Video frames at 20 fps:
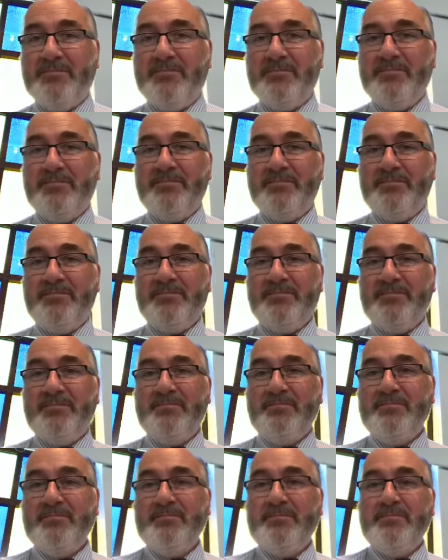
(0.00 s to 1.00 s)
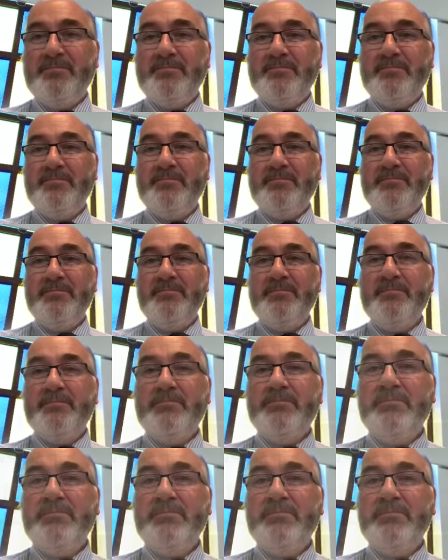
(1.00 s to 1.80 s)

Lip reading: [no speech]